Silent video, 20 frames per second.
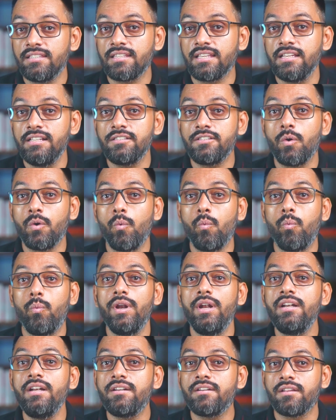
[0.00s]
skills
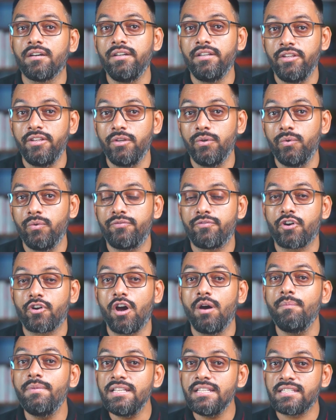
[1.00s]
will turn you
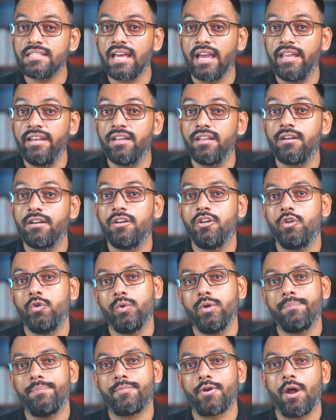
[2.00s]
from a designer
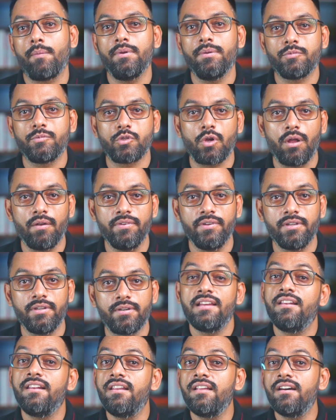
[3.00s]
to a problem solver.
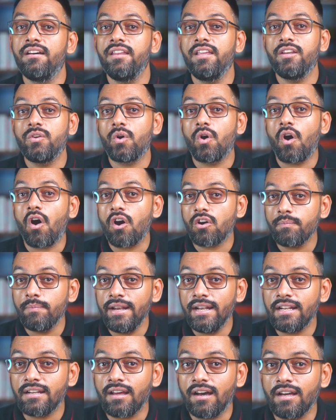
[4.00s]
Learning to
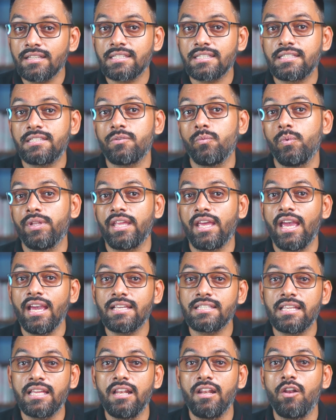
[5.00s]
automate tasks with
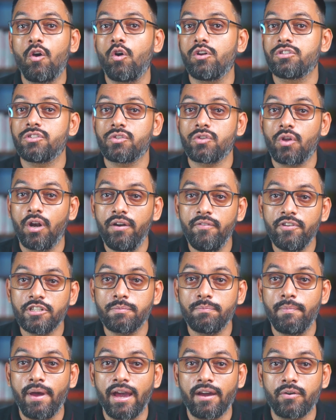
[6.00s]
Excel or SOLIDWORKS
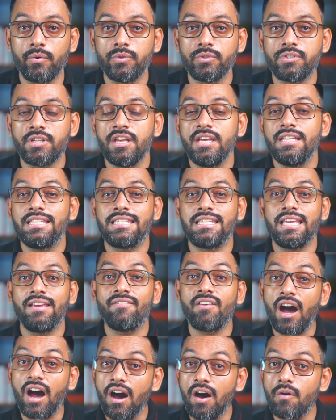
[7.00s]
macros save
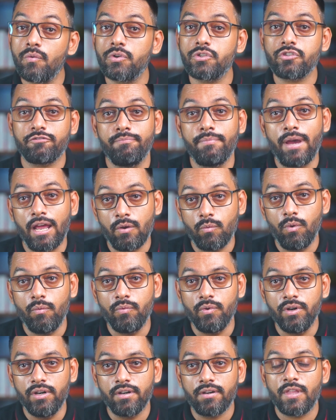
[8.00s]
hours of manual
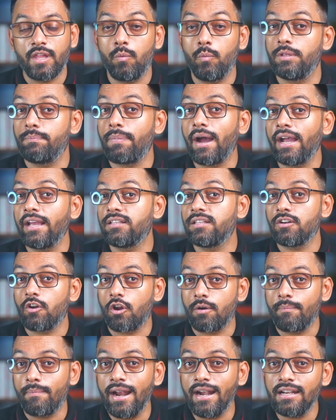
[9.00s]
work. With Python
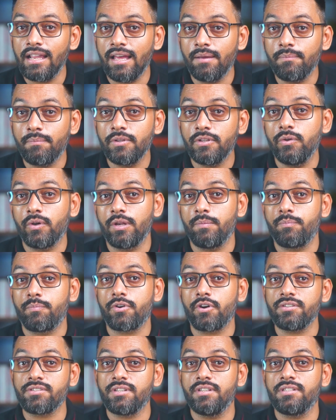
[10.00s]
or MATLAB, you can
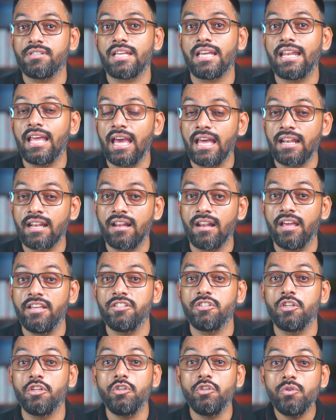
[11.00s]
process and
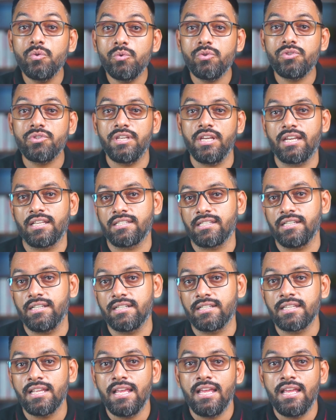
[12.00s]
analyze huge datasets